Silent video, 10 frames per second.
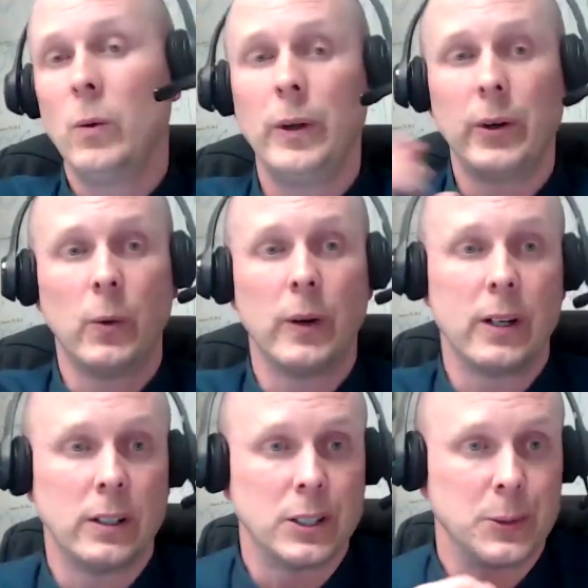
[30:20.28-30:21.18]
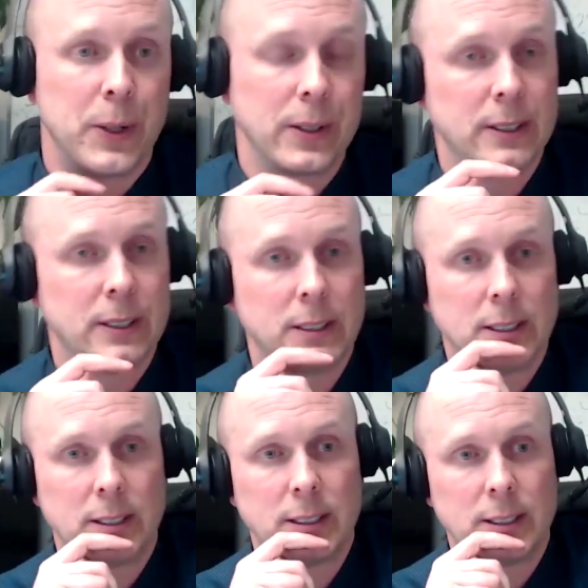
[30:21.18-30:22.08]
we don't know what causes Parkinson's
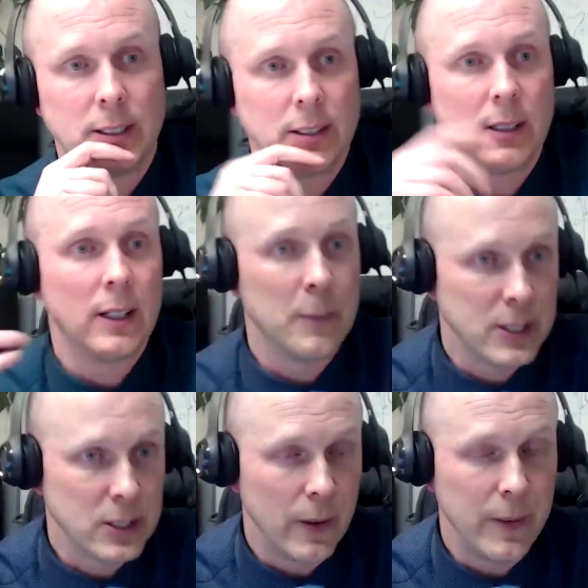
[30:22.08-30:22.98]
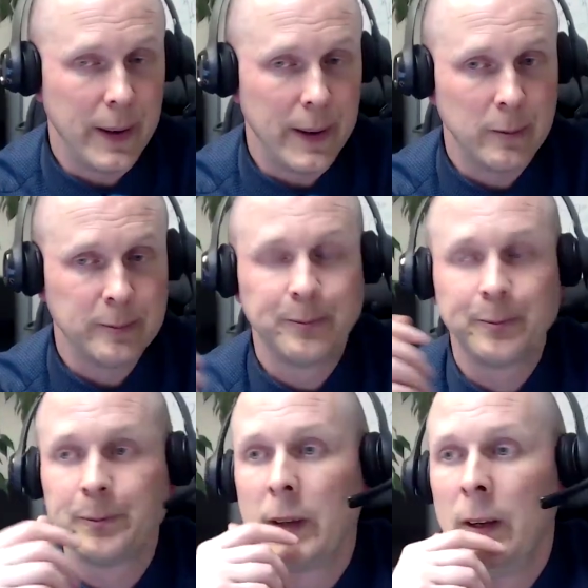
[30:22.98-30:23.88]
disease. Let me start there.
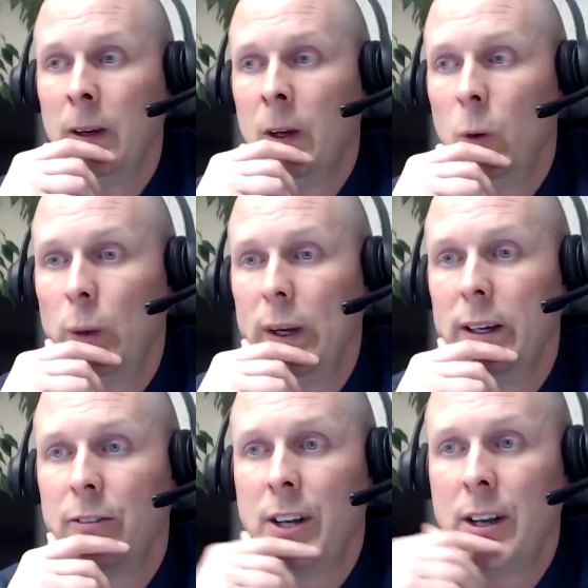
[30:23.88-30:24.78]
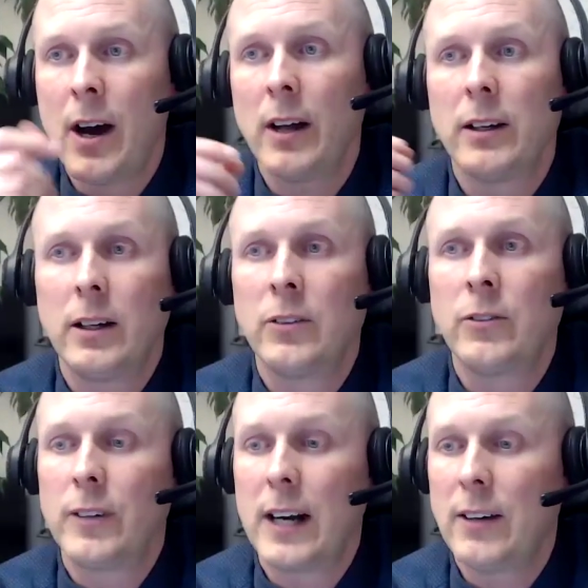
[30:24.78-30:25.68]
We have not
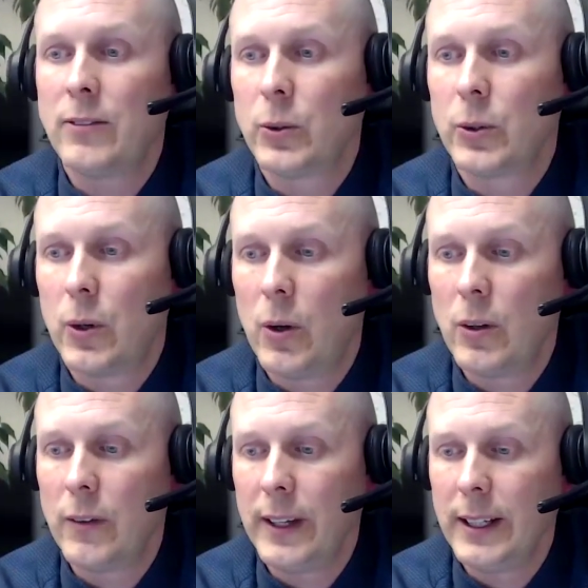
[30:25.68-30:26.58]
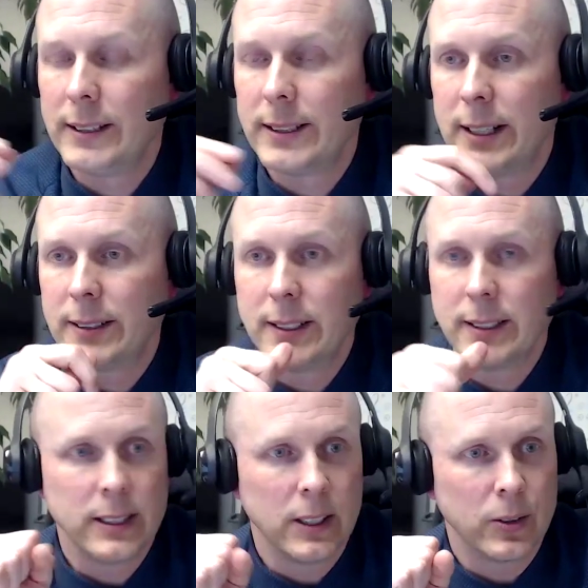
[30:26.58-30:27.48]
unraveled all of the ins and outs and the
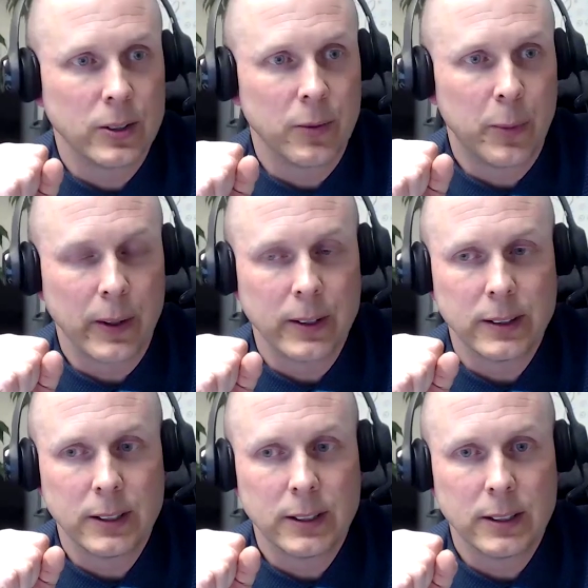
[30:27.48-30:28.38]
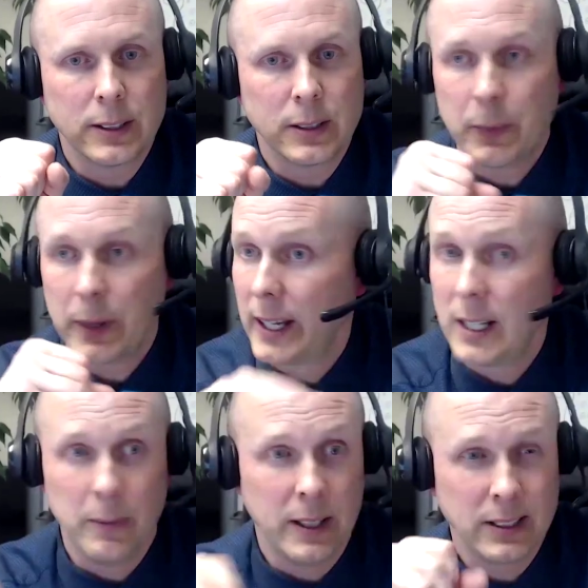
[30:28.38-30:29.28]
secrets of Parkinson's disease by
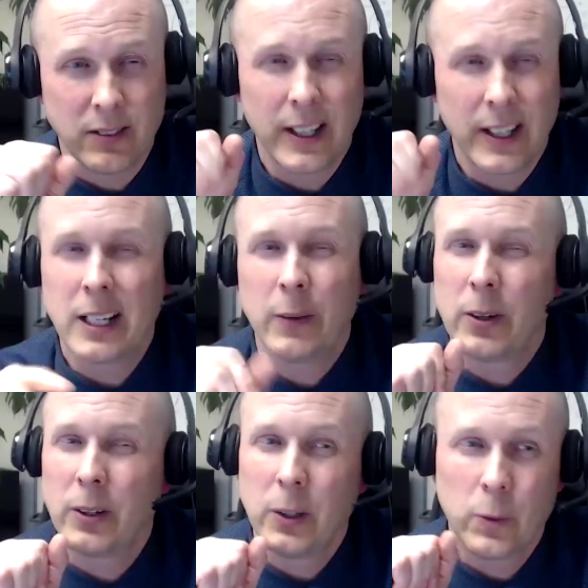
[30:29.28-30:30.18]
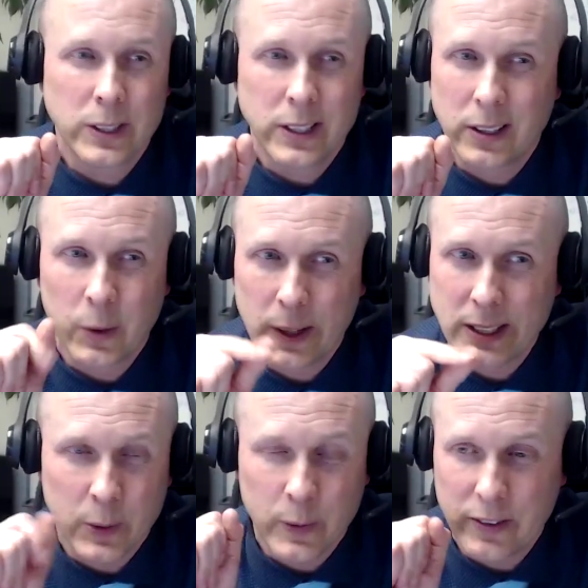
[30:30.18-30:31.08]
any means. In fact, I would argue we're still a
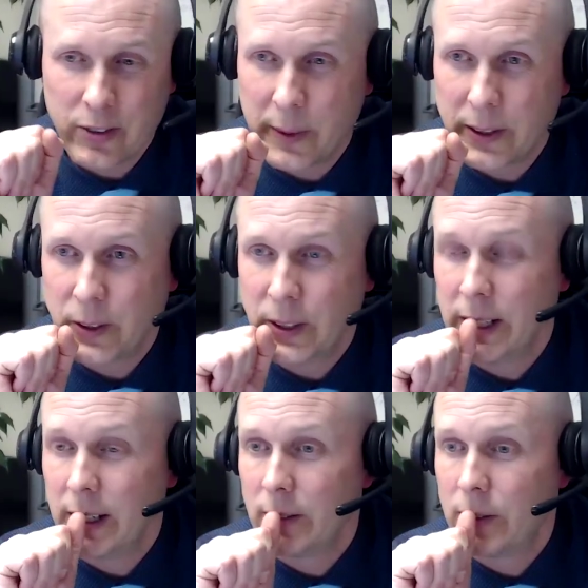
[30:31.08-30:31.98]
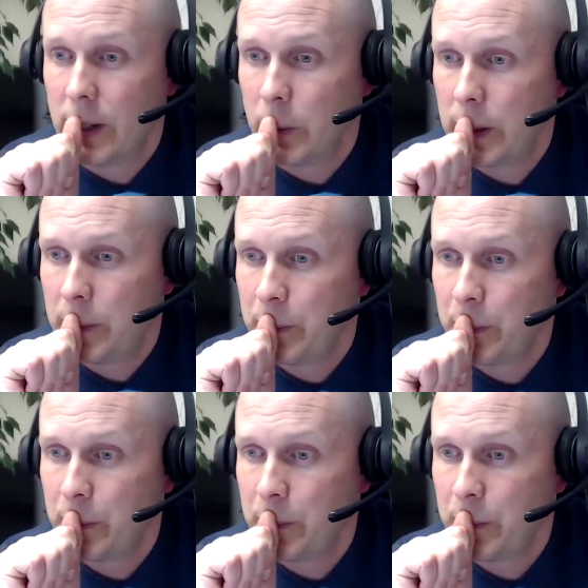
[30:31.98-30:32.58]
ways away from understanding it very well.